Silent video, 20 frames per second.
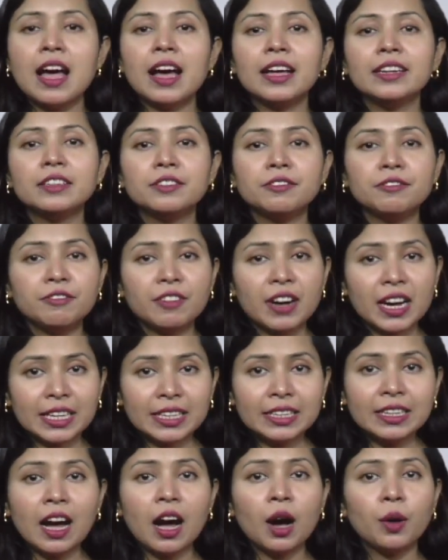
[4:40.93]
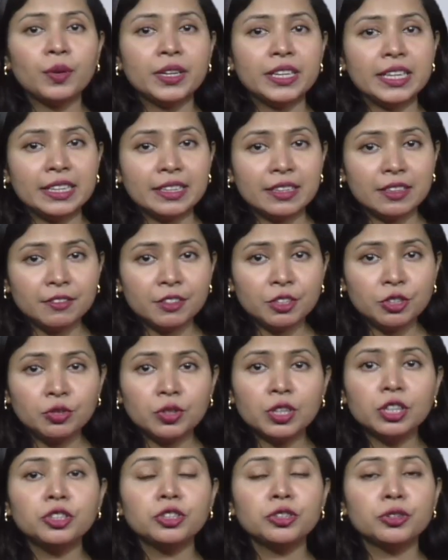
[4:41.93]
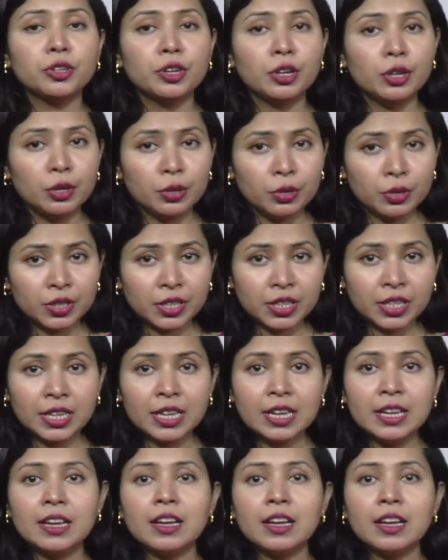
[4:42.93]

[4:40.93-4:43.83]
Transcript: and define how an individual should look,